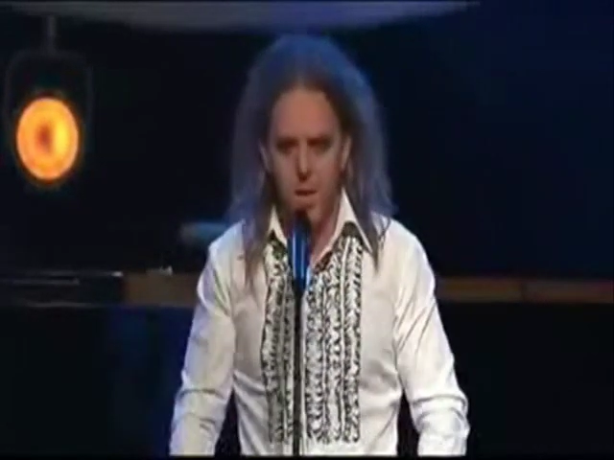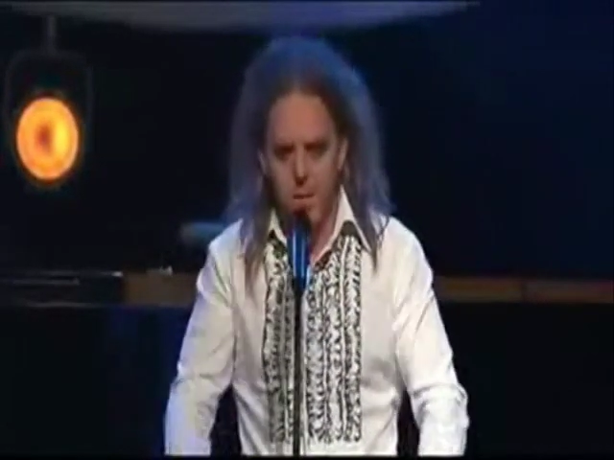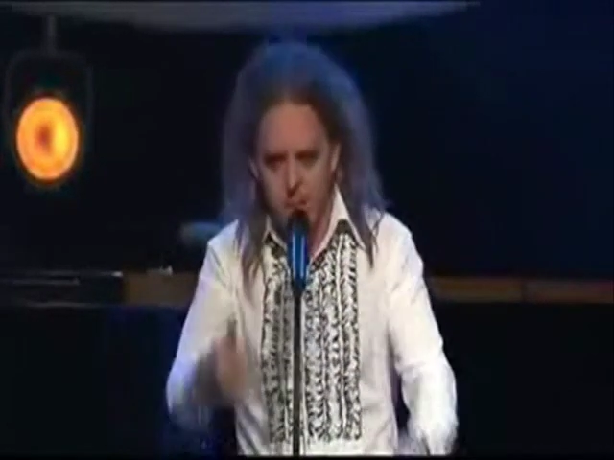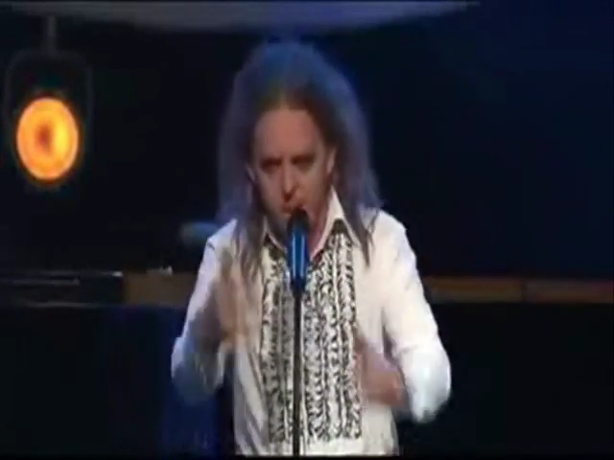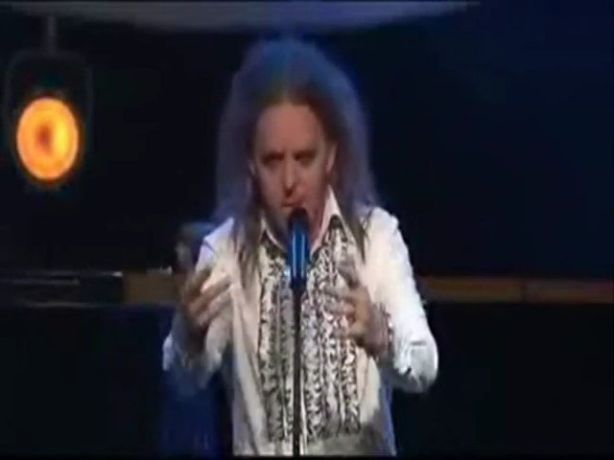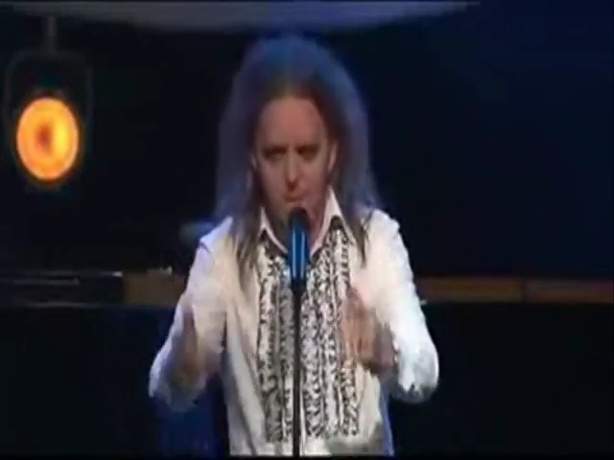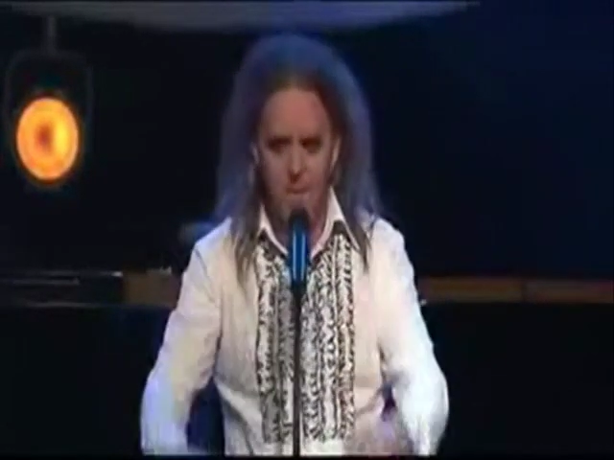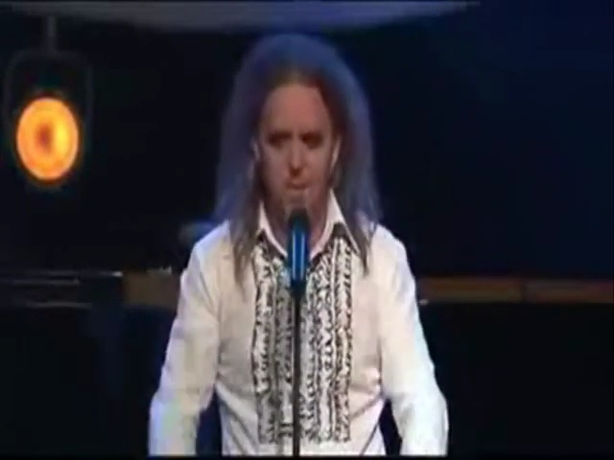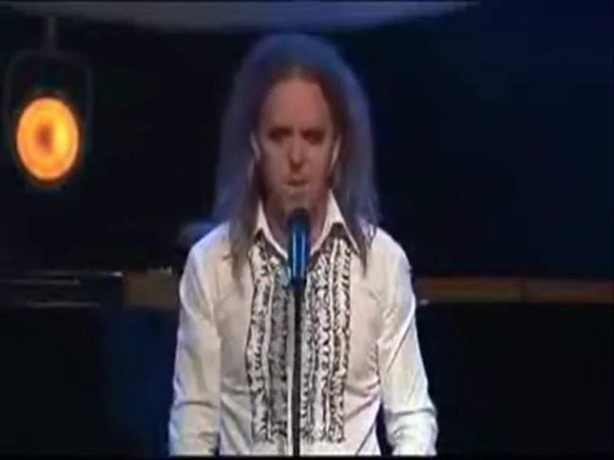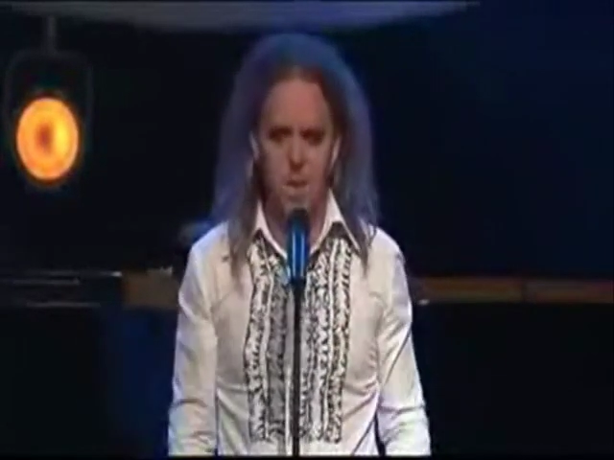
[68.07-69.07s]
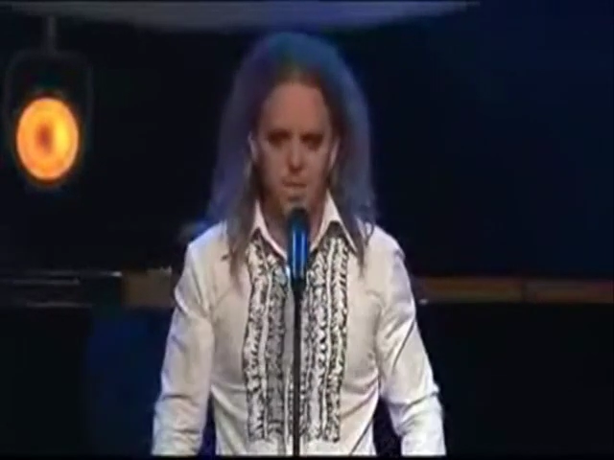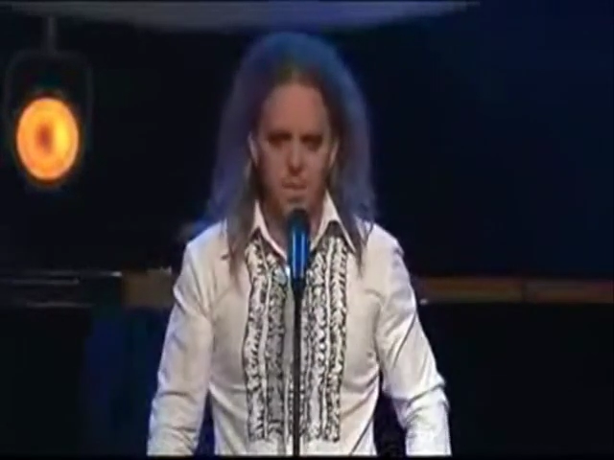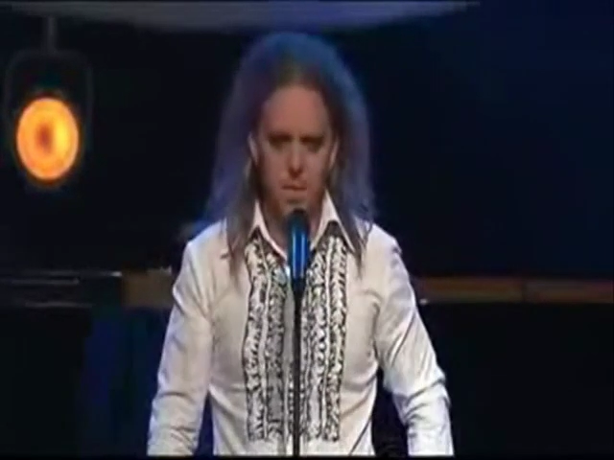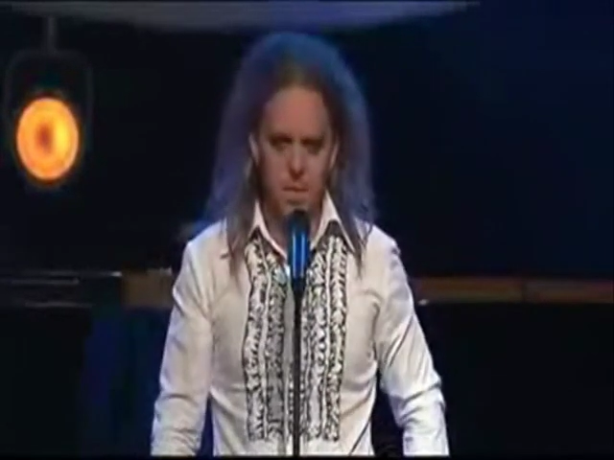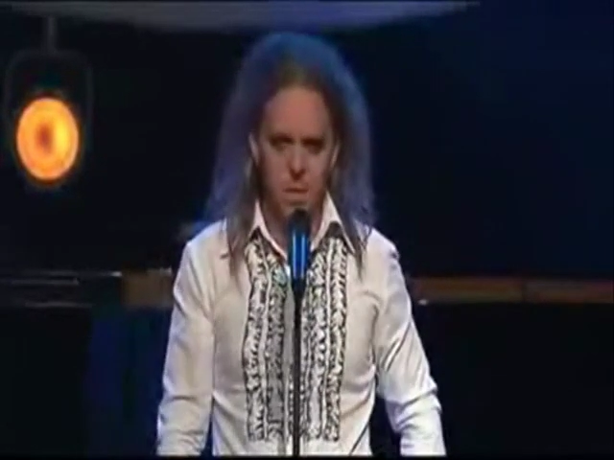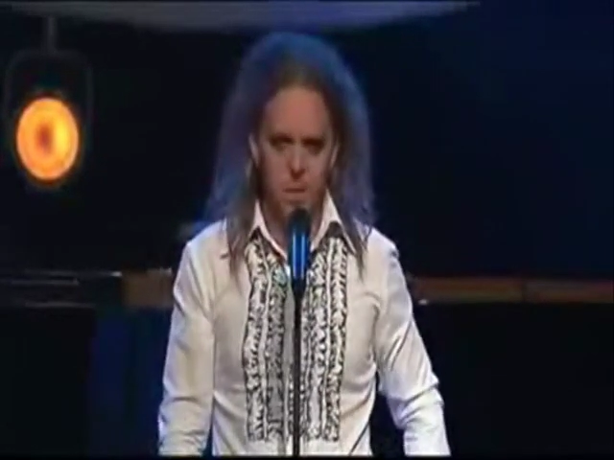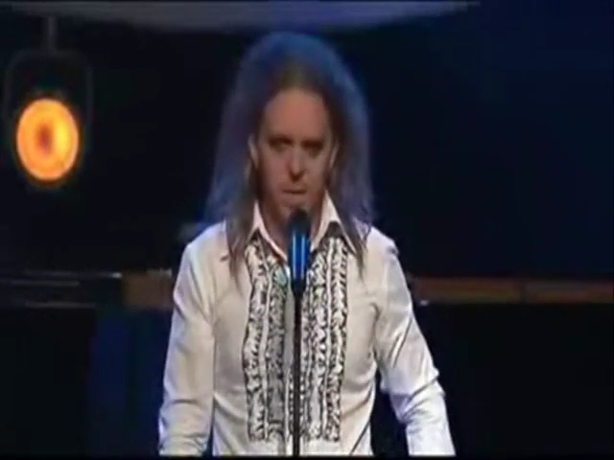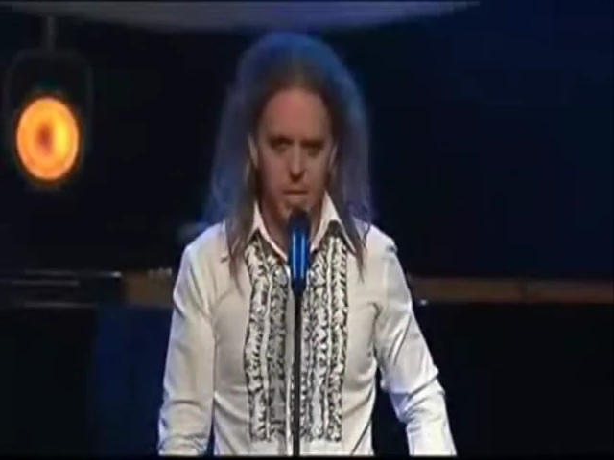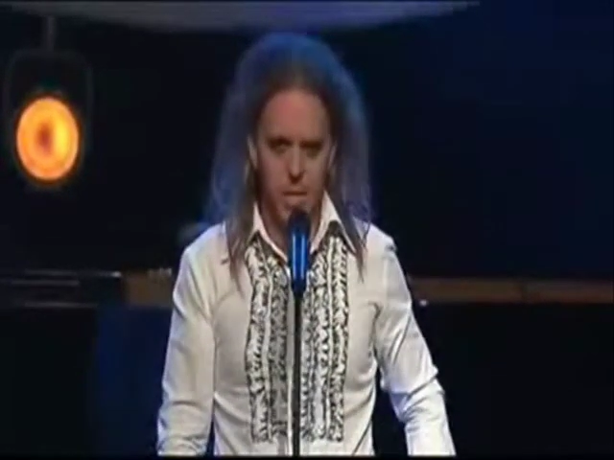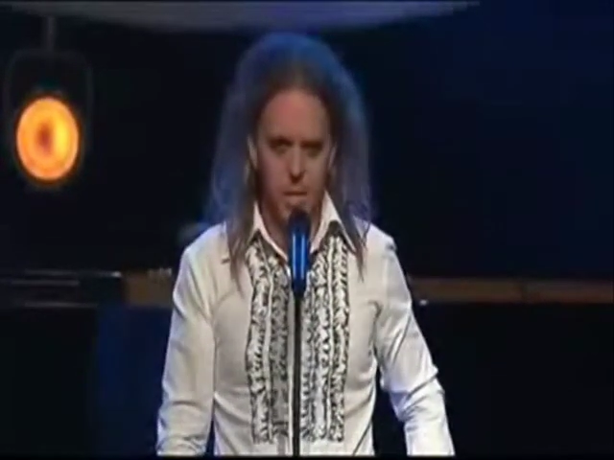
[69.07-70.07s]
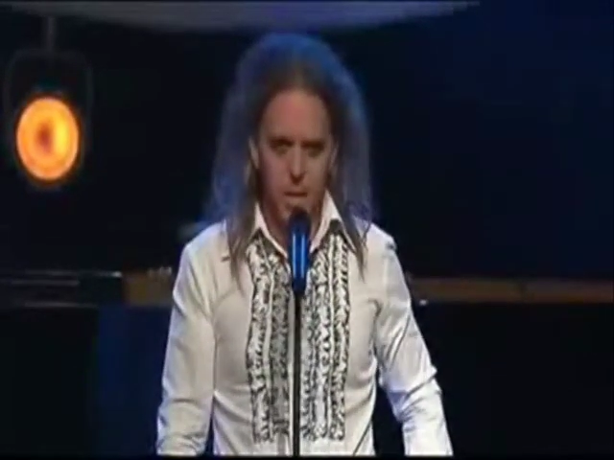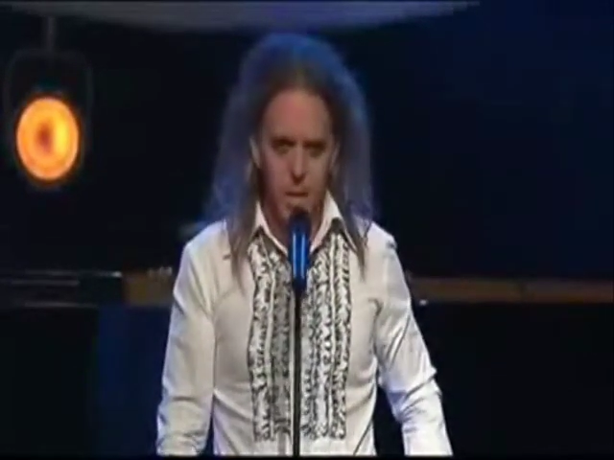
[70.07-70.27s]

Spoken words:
Come, I thought you left because of the god dashing.